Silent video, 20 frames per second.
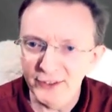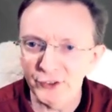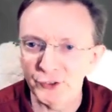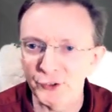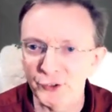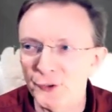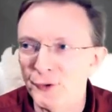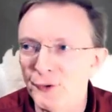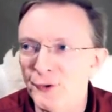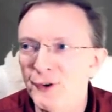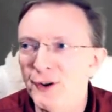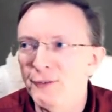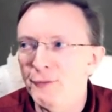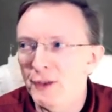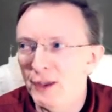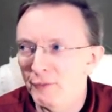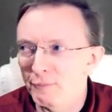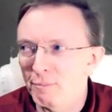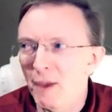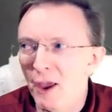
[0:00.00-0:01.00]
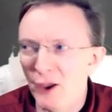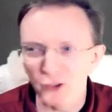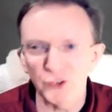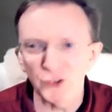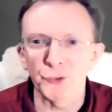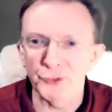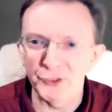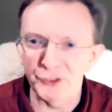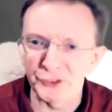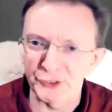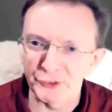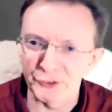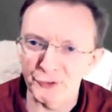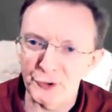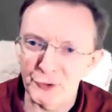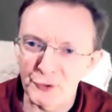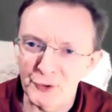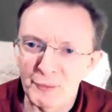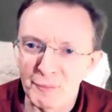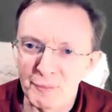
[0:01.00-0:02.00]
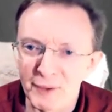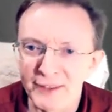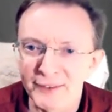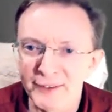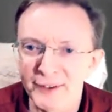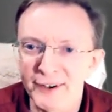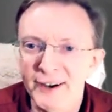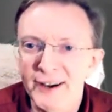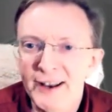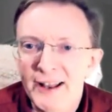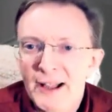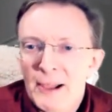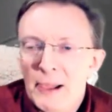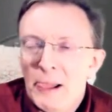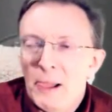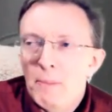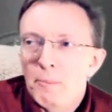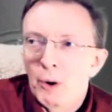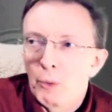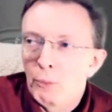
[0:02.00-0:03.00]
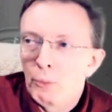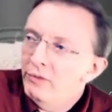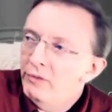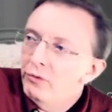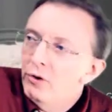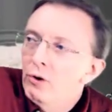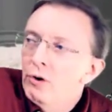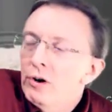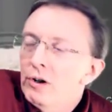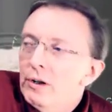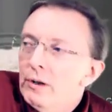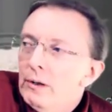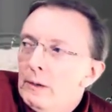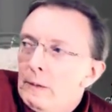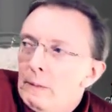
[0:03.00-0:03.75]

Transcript: So we have personal reasons for going back there. But we've got